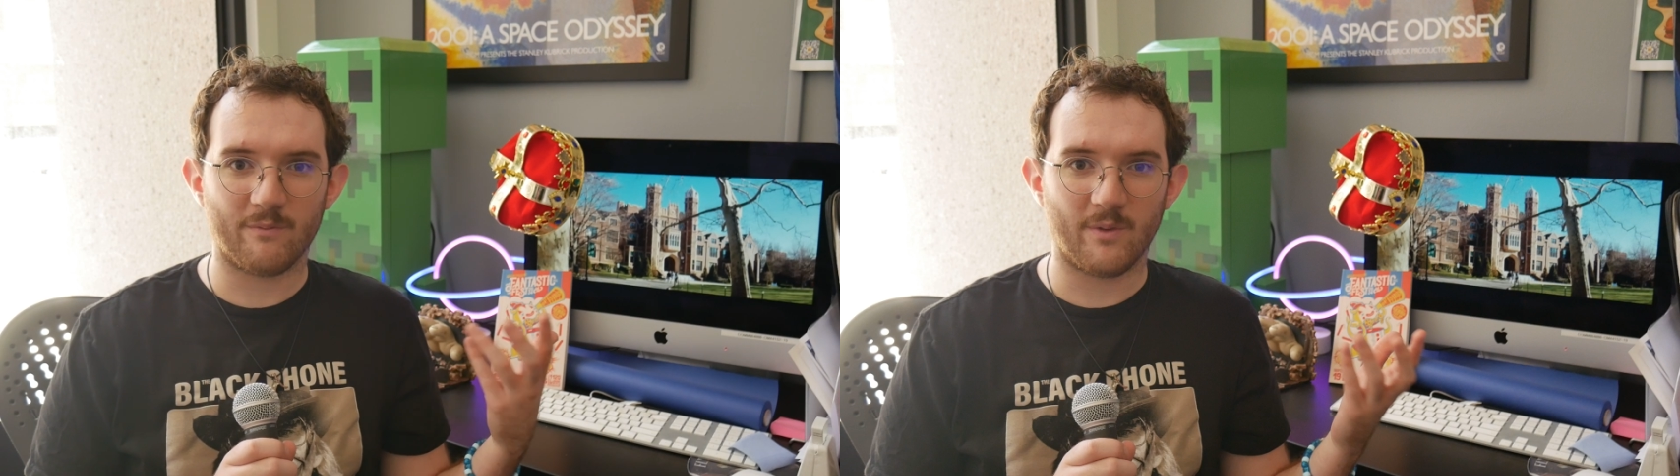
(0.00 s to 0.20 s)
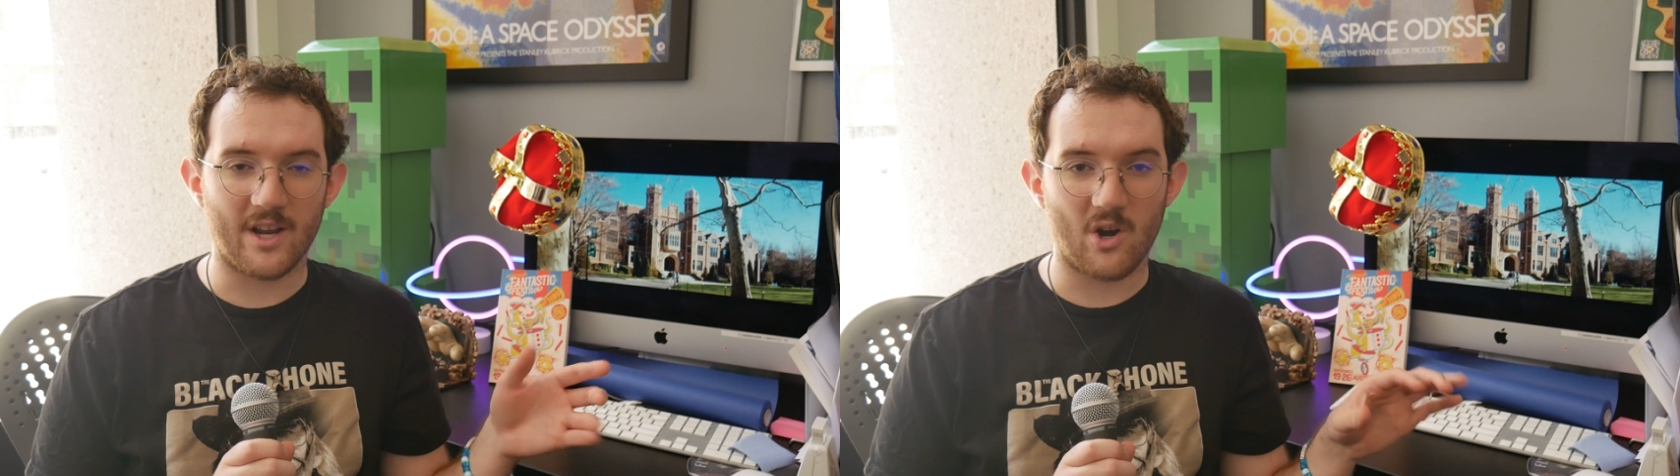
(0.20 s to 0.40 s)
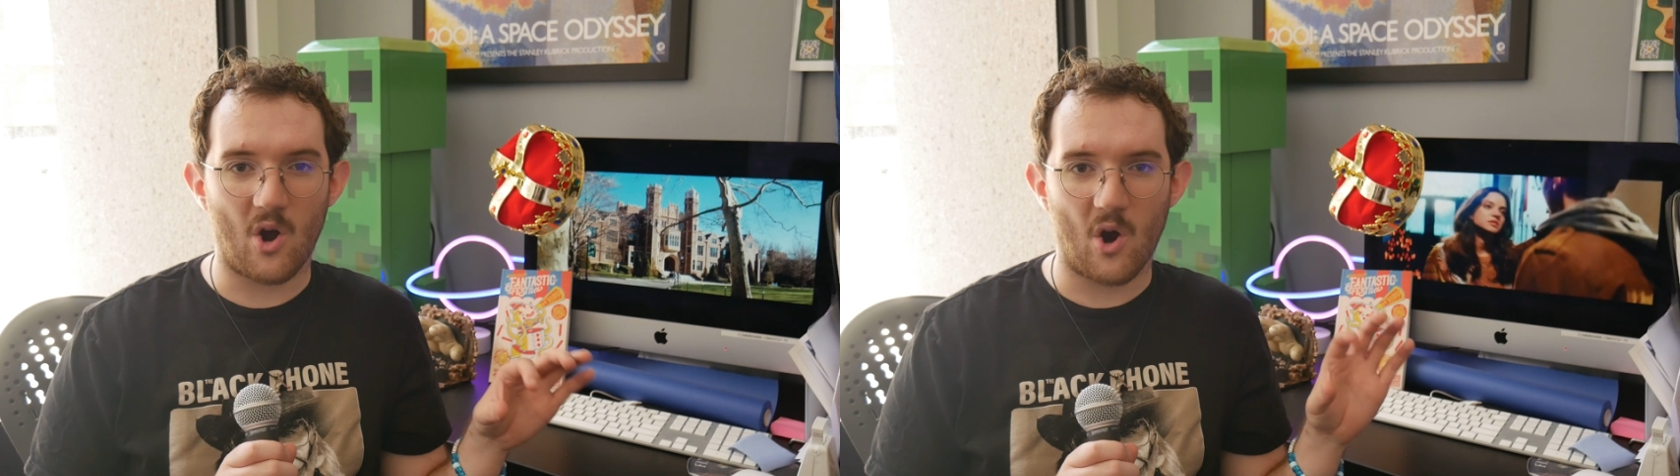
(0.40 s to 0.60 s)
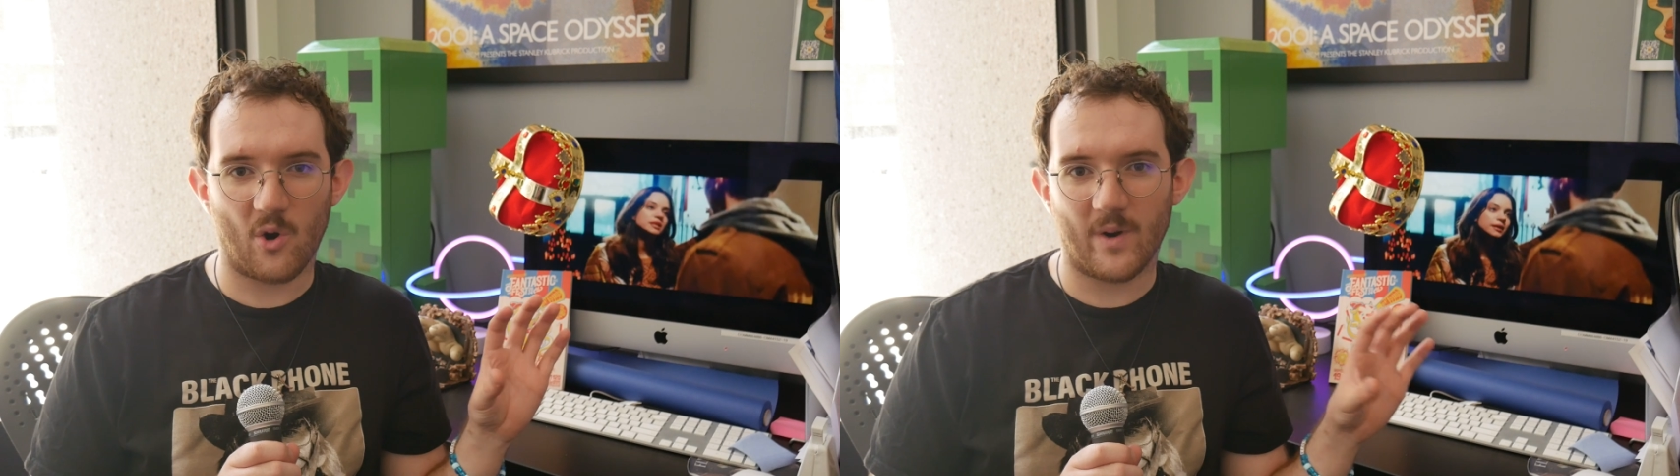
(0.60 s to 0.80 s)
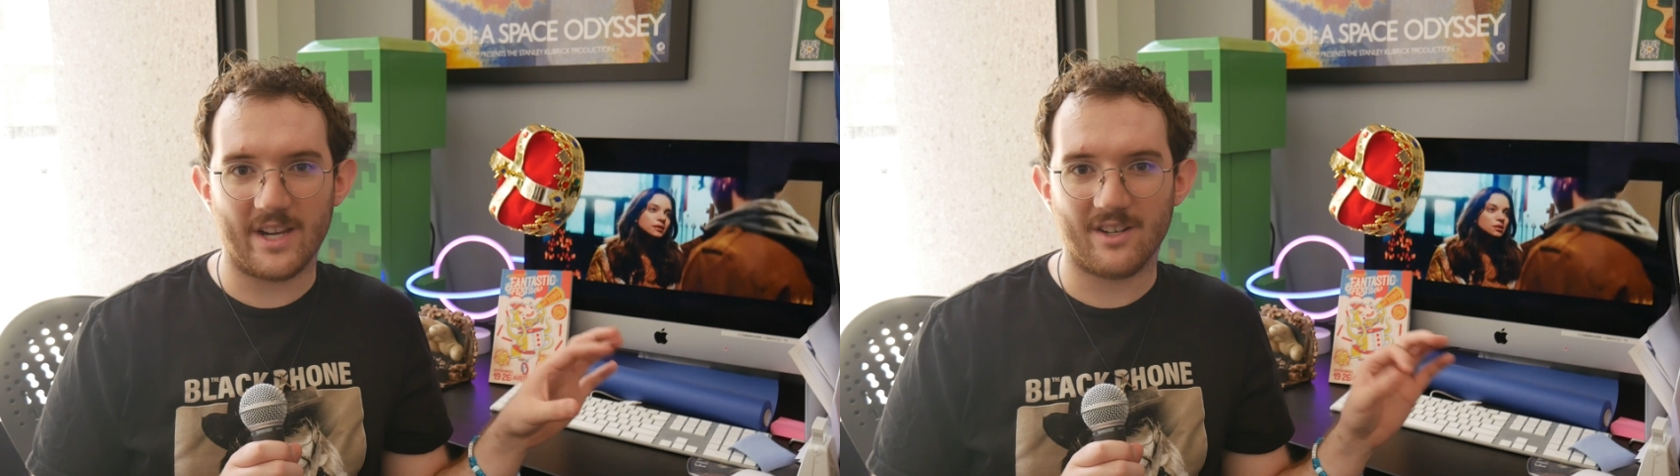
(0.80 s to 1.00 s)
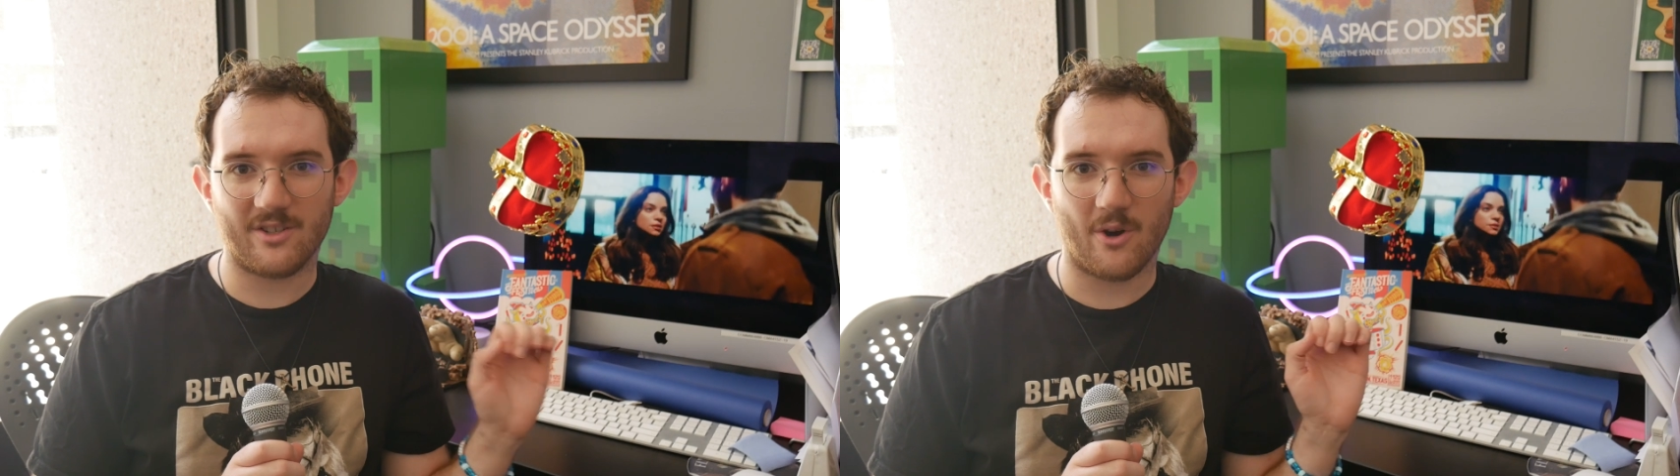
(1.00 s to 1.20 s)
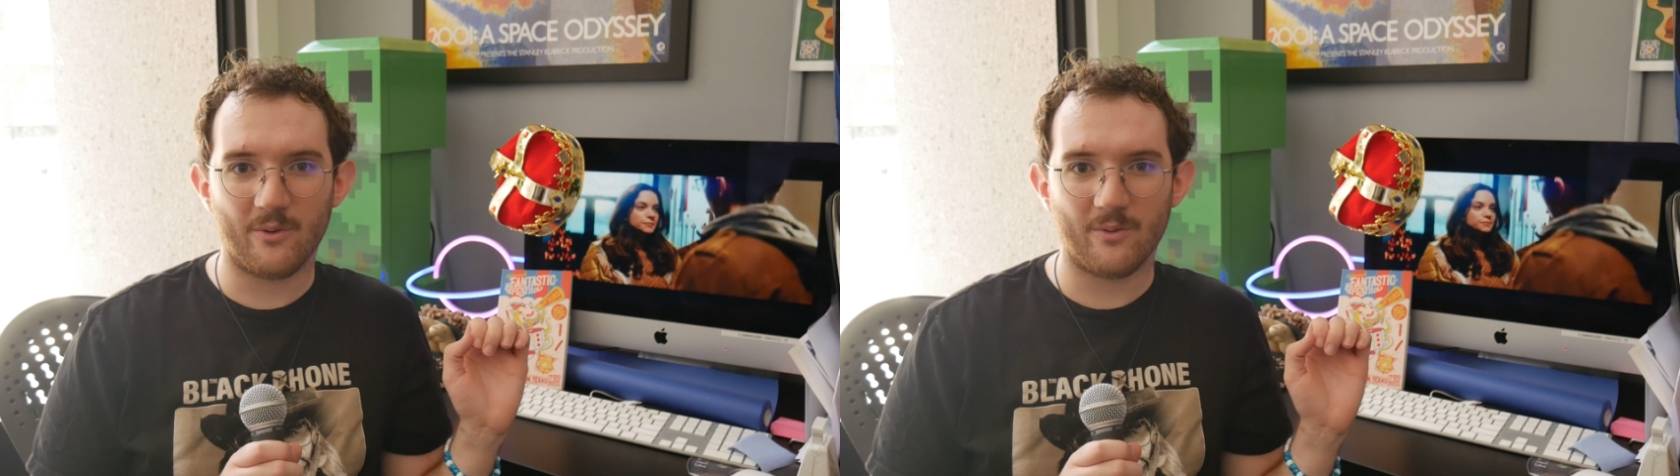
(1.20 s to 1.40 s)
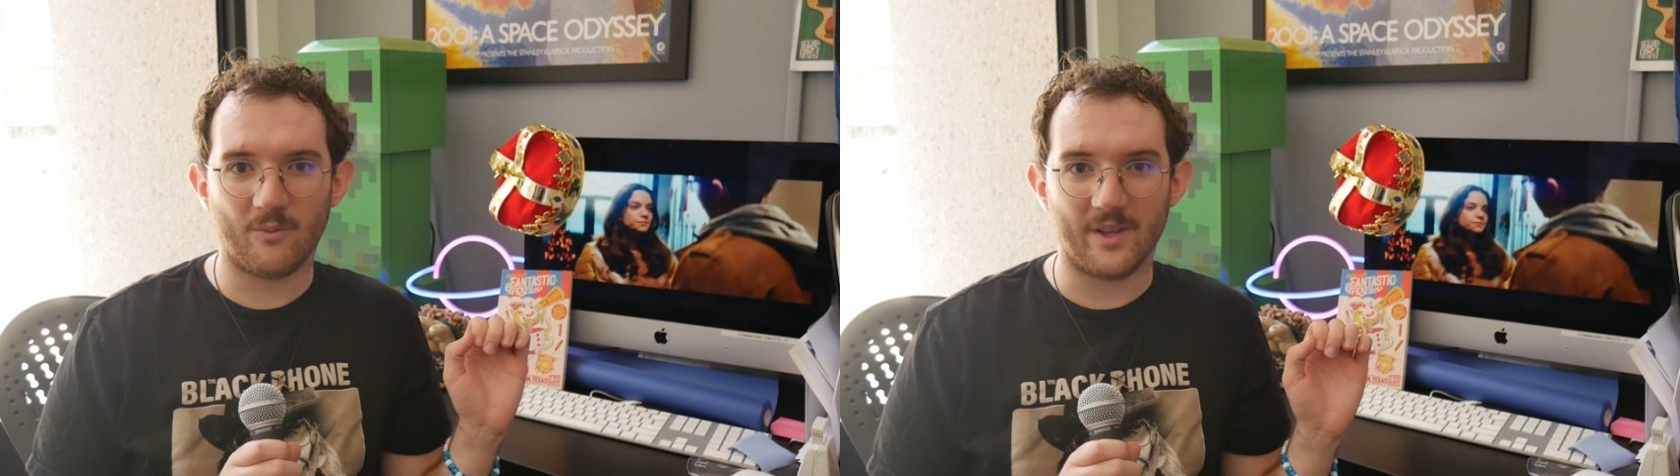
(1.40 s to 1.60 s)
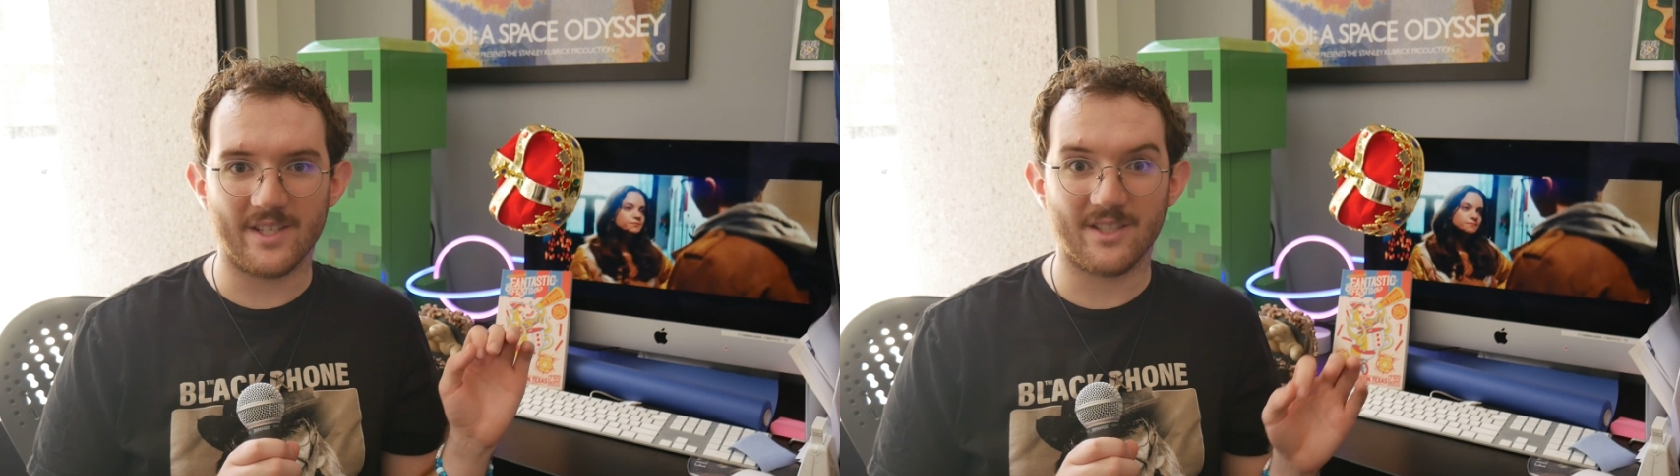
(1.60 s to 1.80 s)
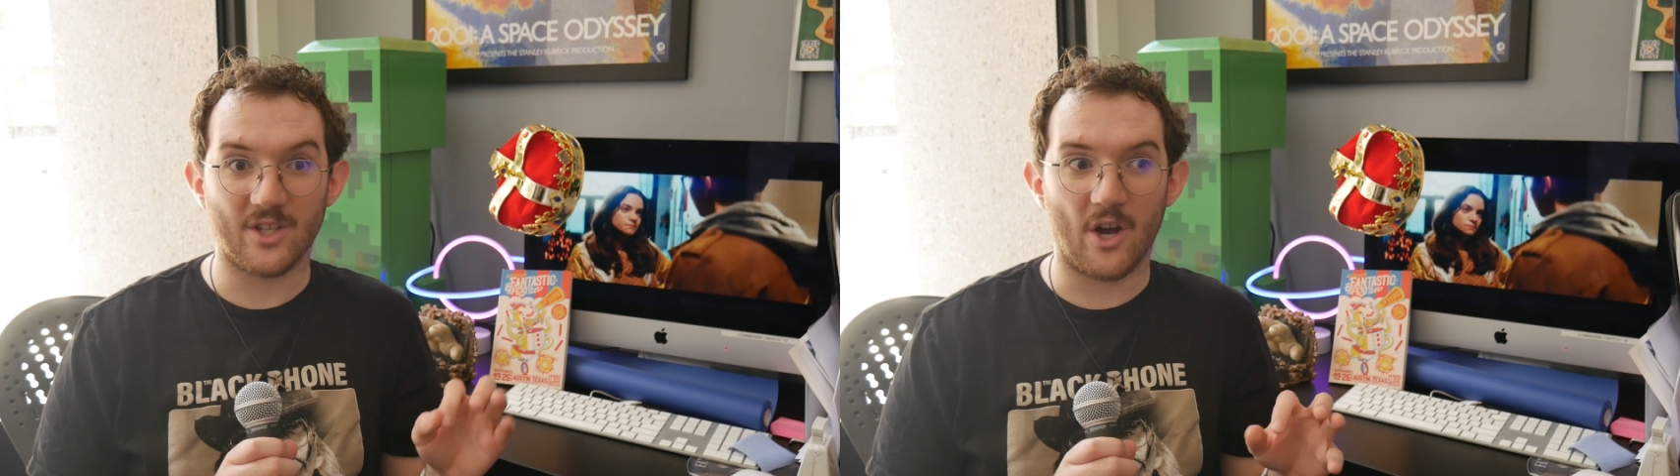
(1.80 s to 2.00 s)
like R-rated coat, while
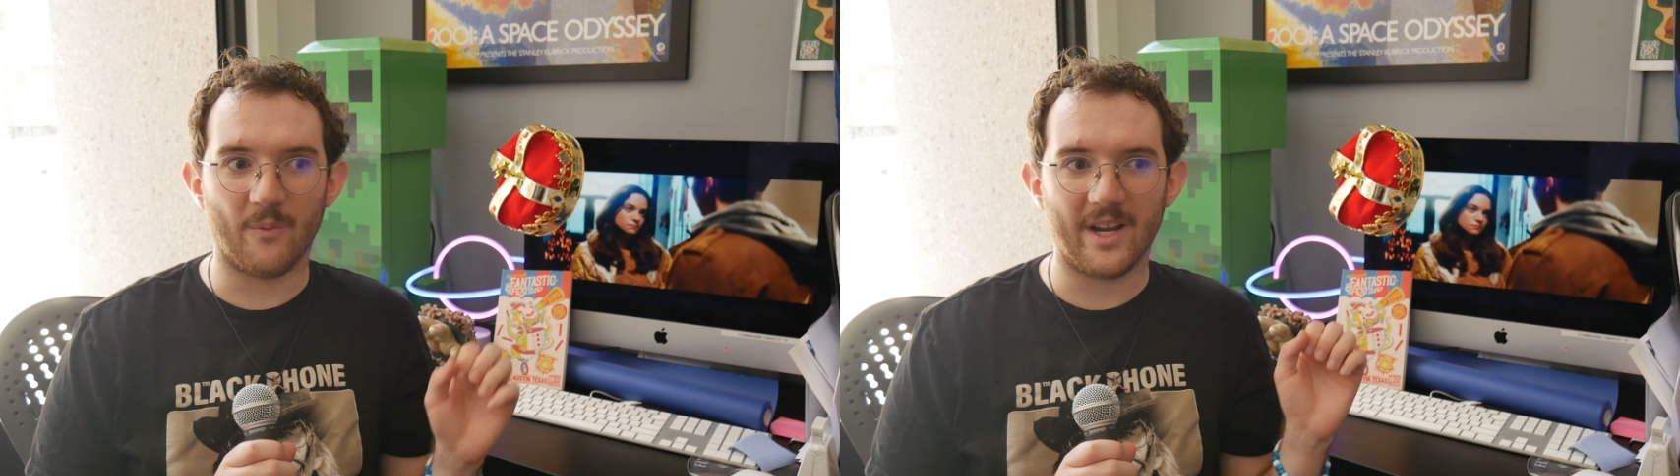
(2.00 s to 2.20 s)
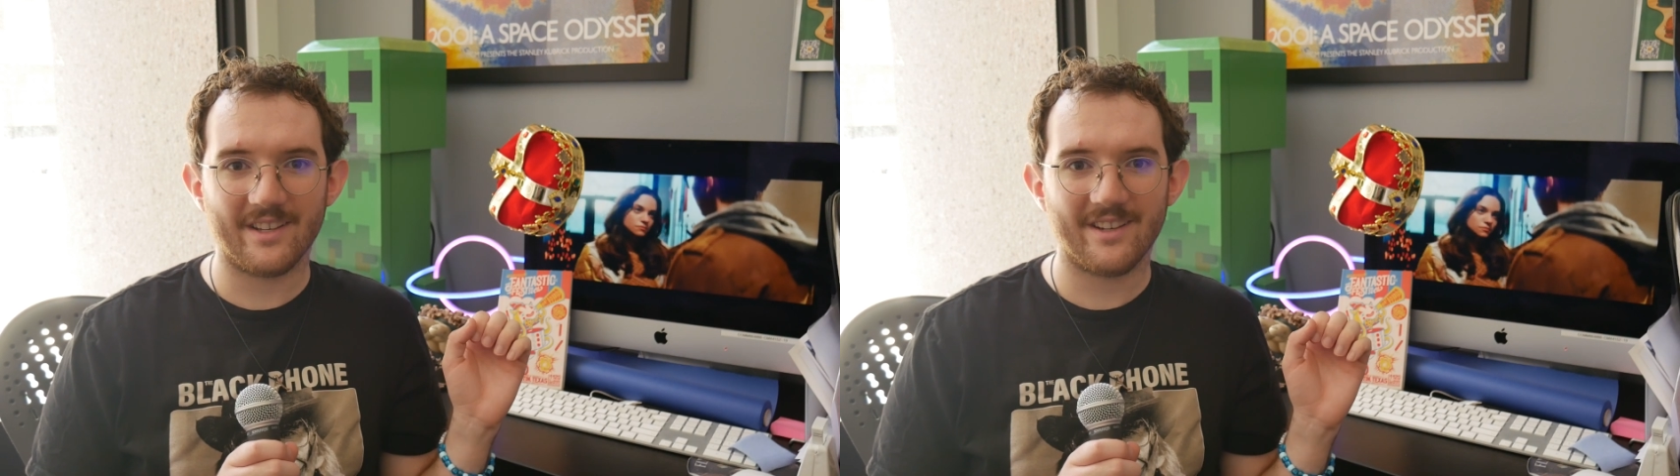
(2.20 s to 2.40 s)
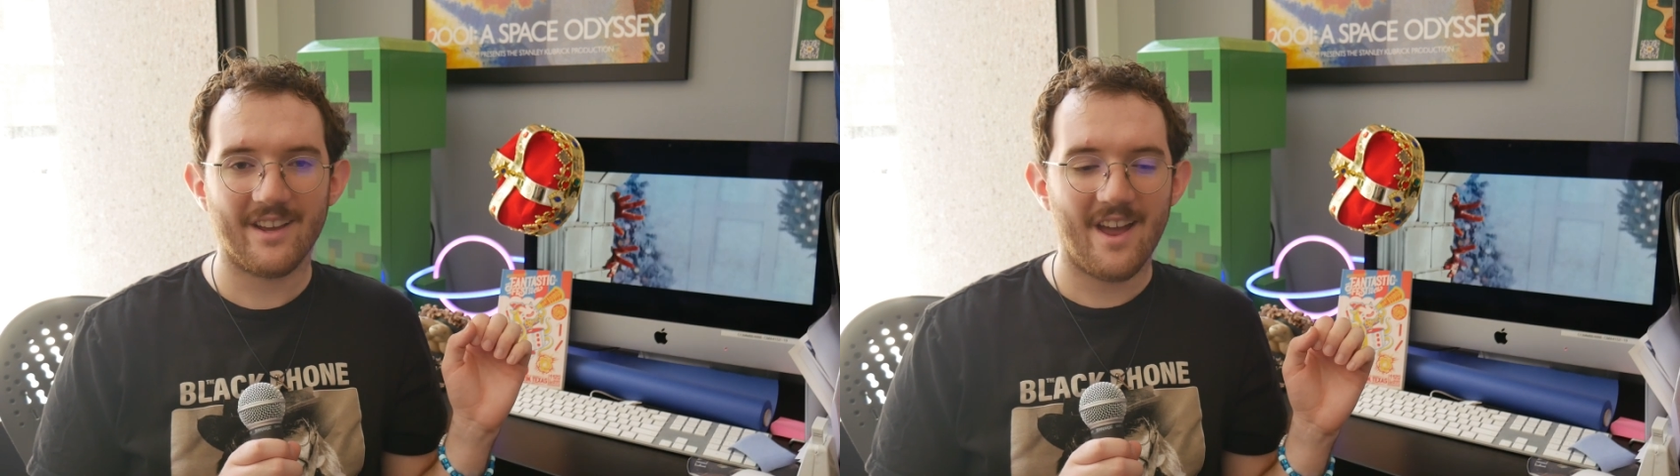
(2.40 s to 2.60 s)
this is unrated.